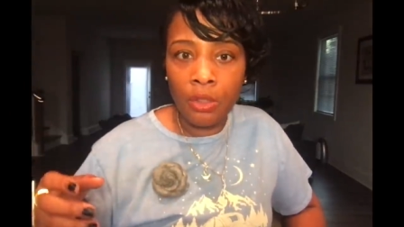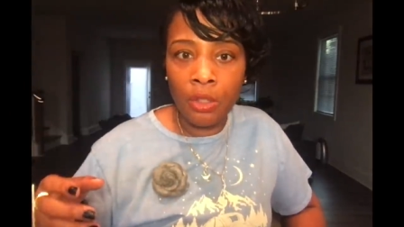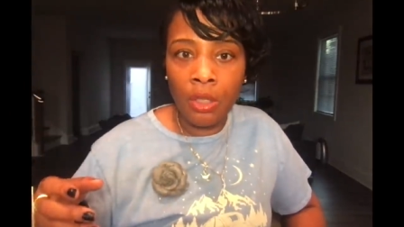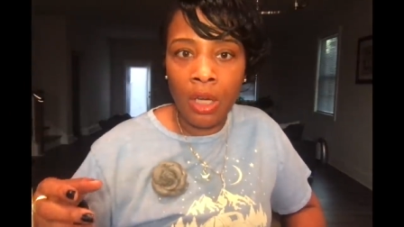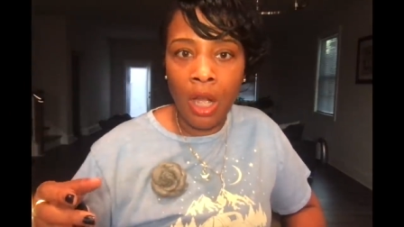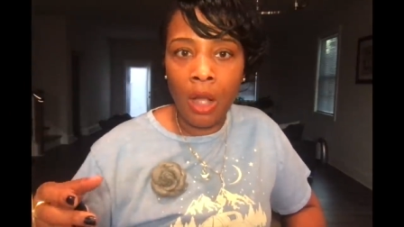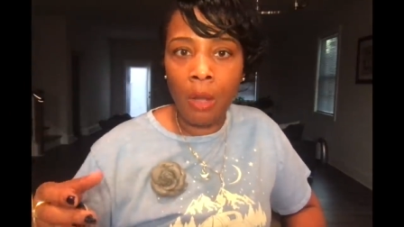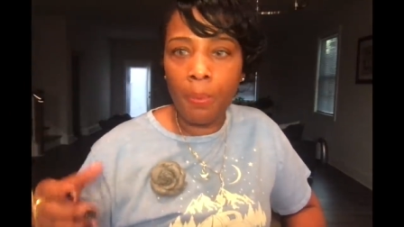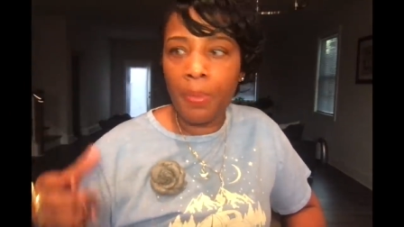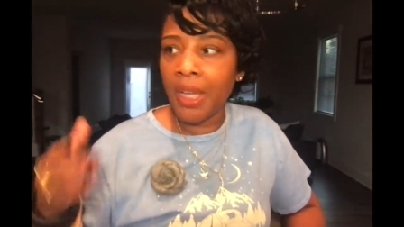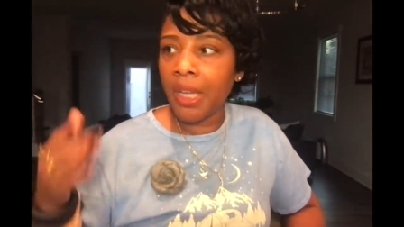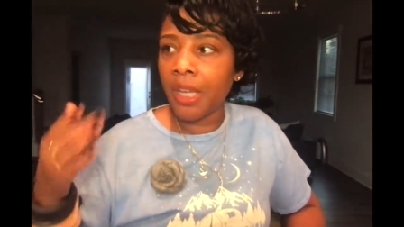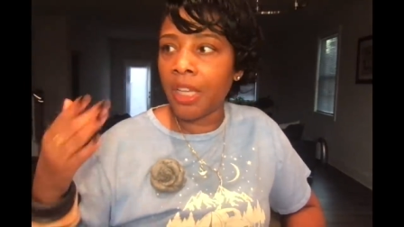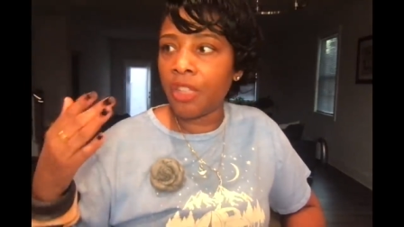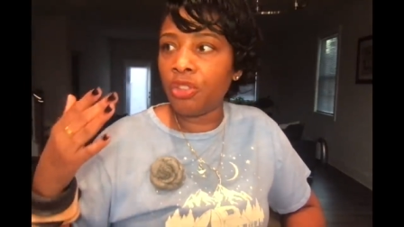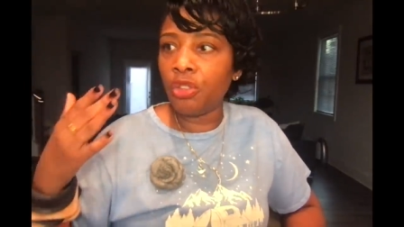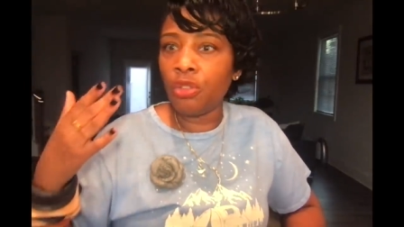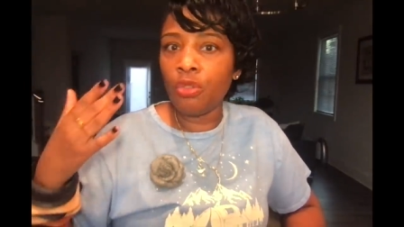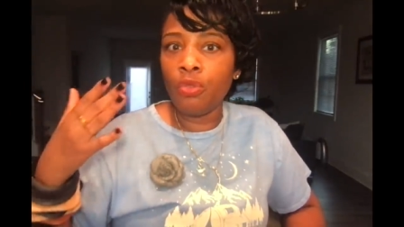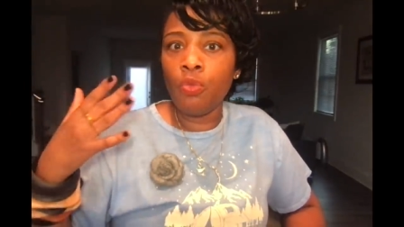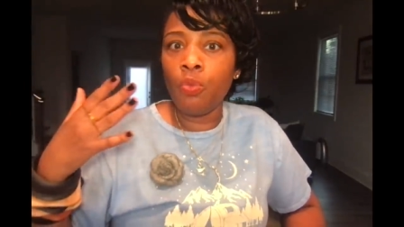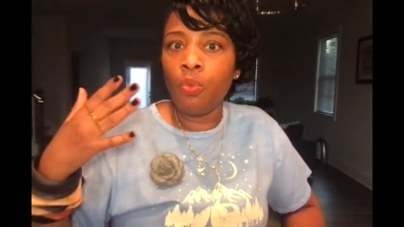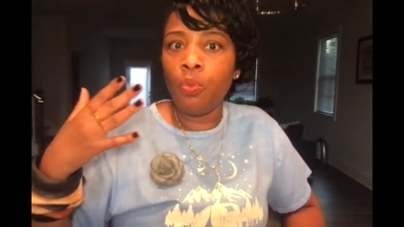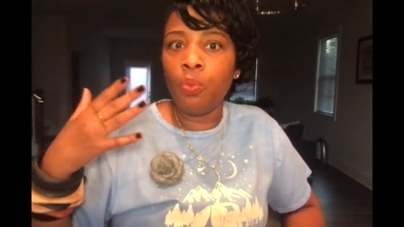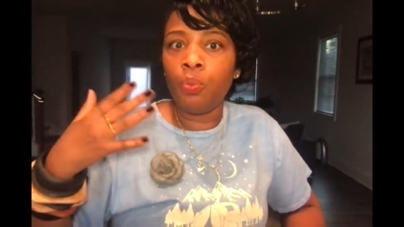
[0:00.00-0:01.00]
you know, because
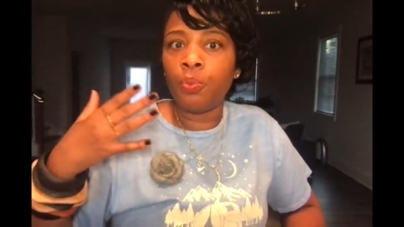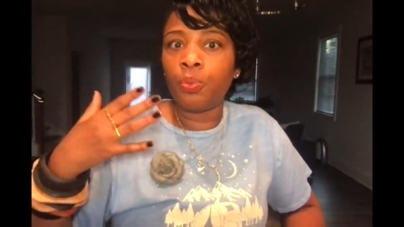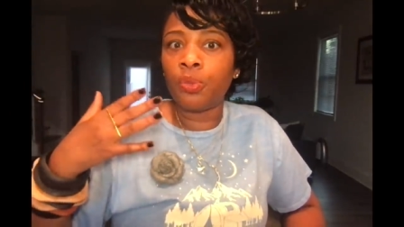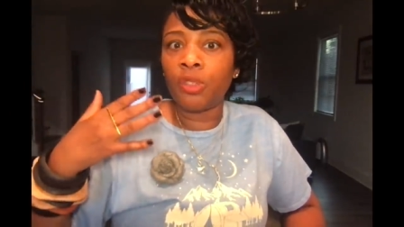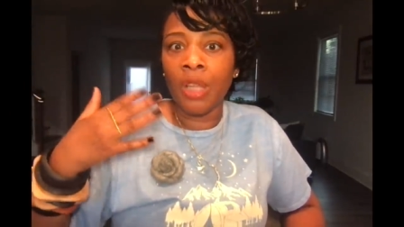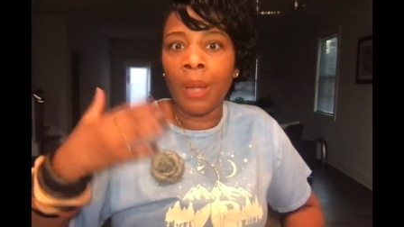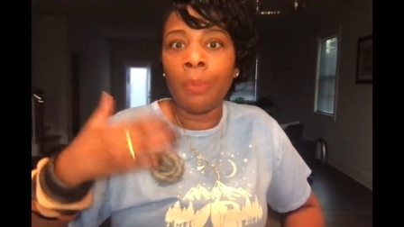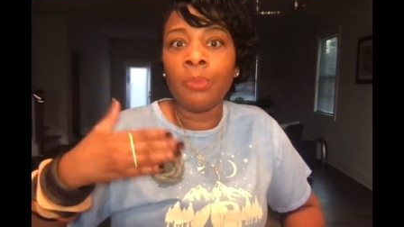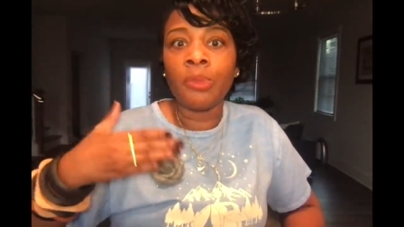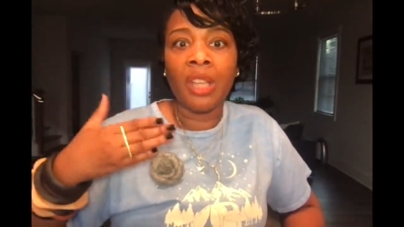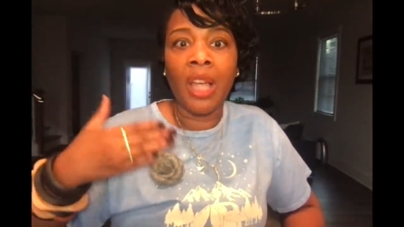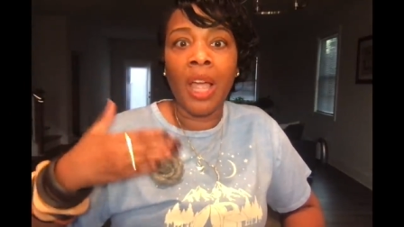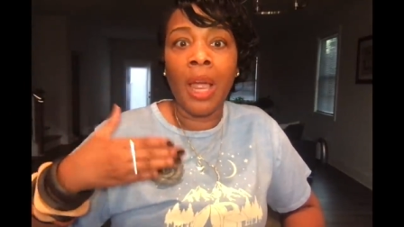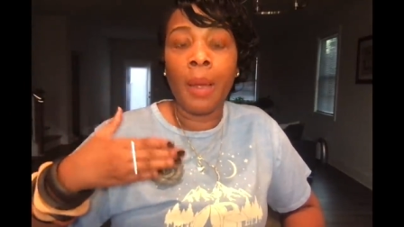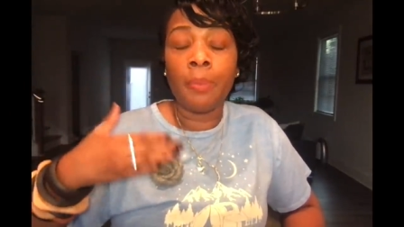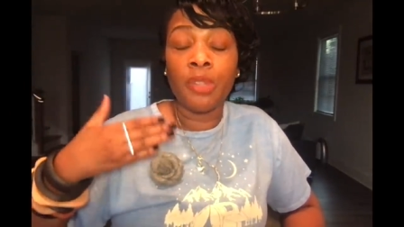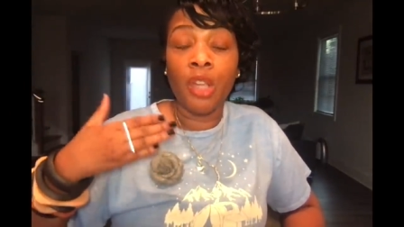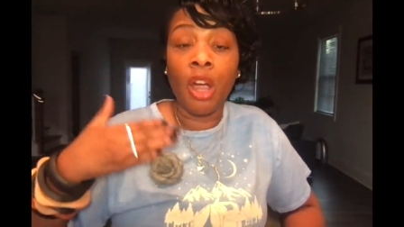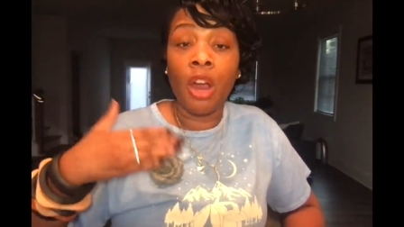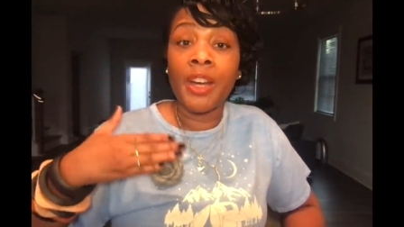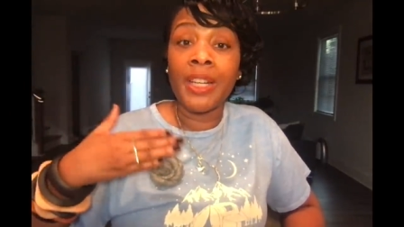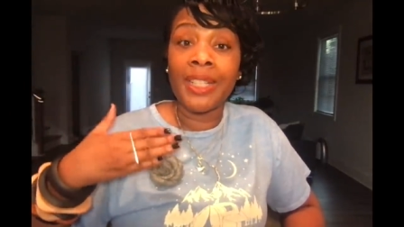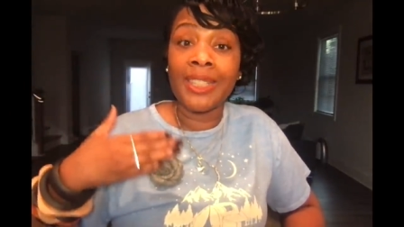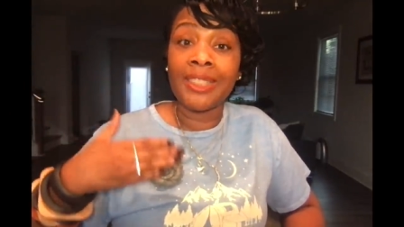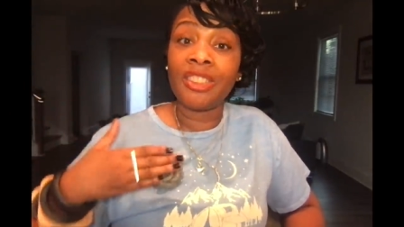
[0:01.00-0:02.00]
you sometimes
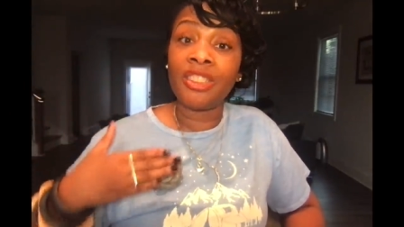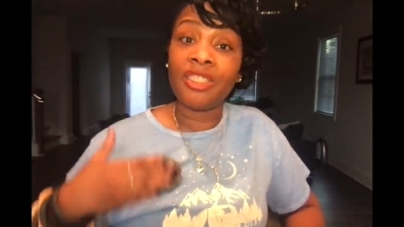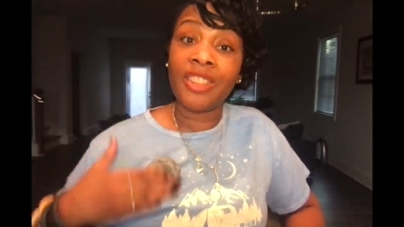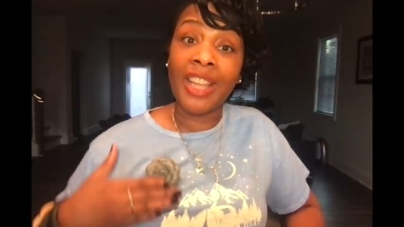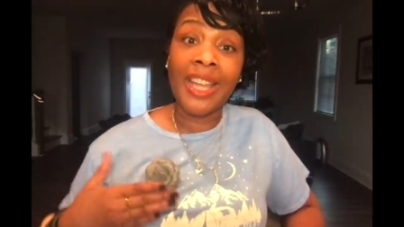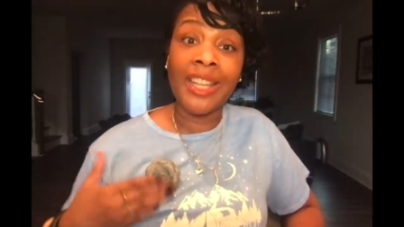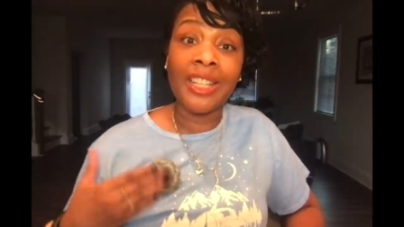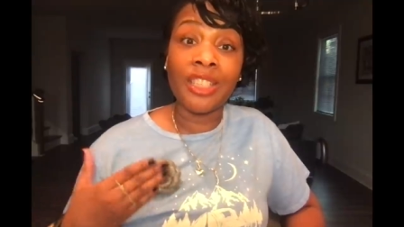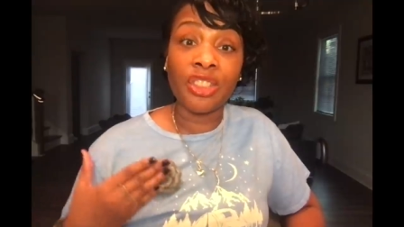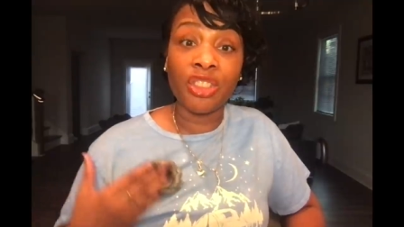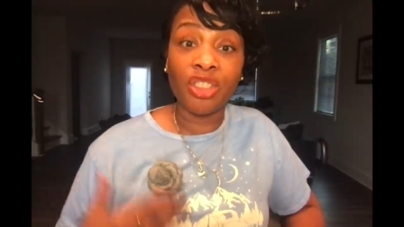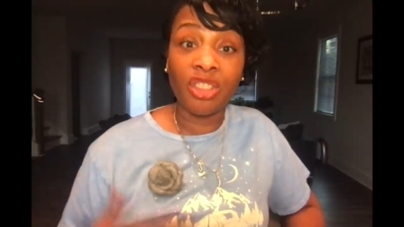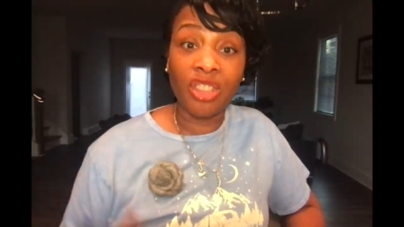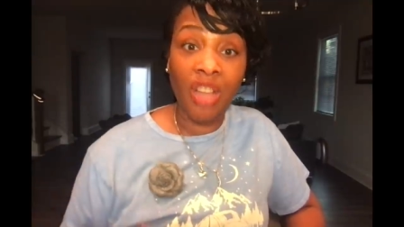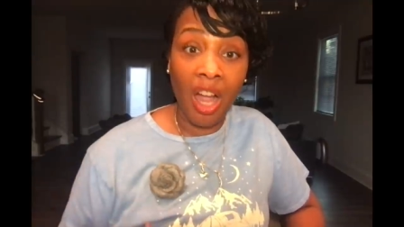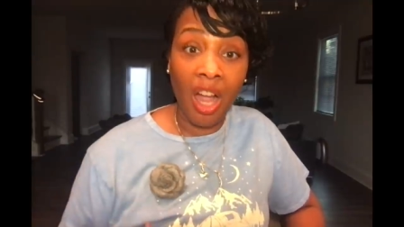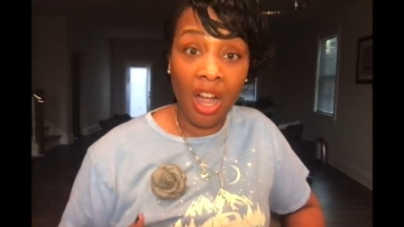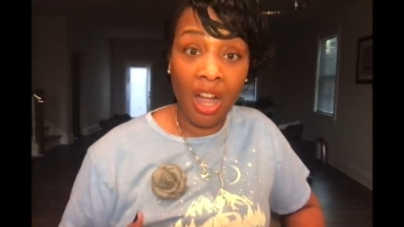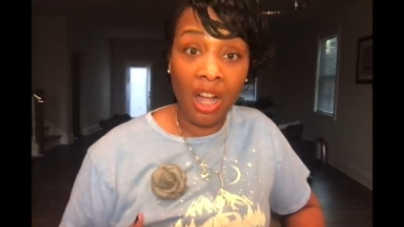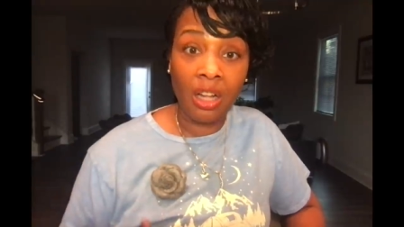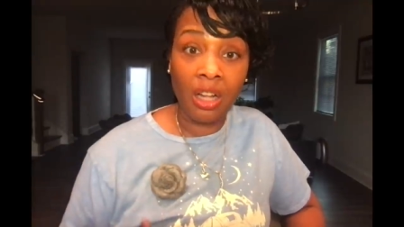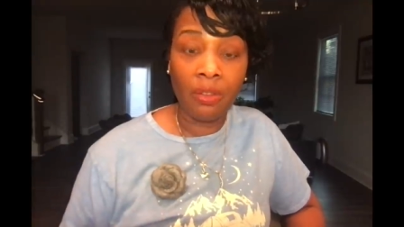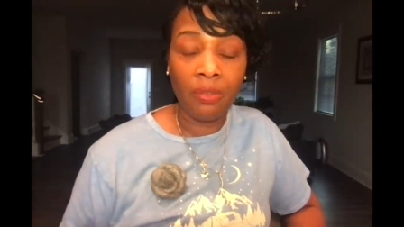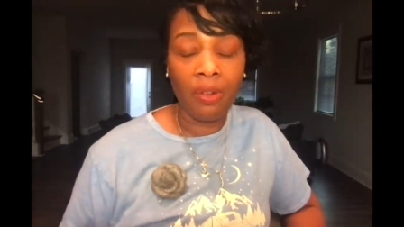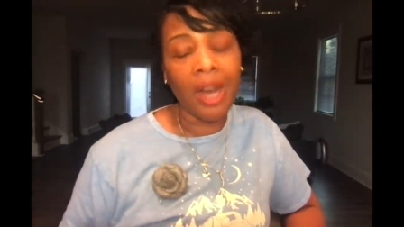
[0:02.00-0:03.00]
are in a state of
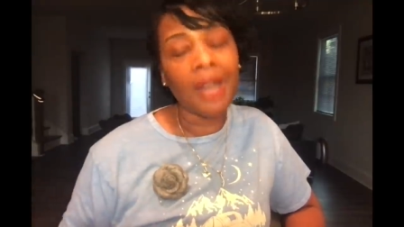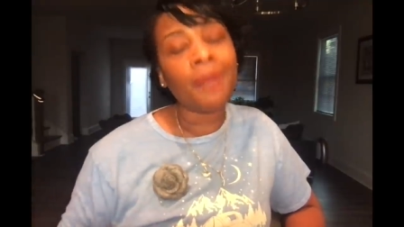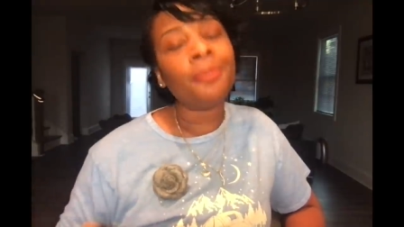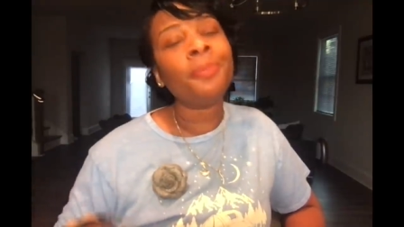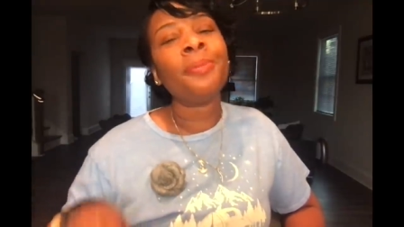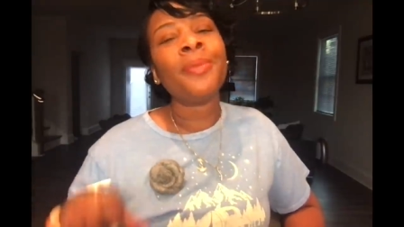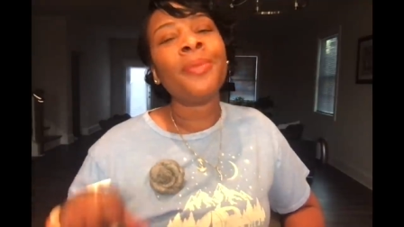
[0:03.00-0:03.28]
shock, right?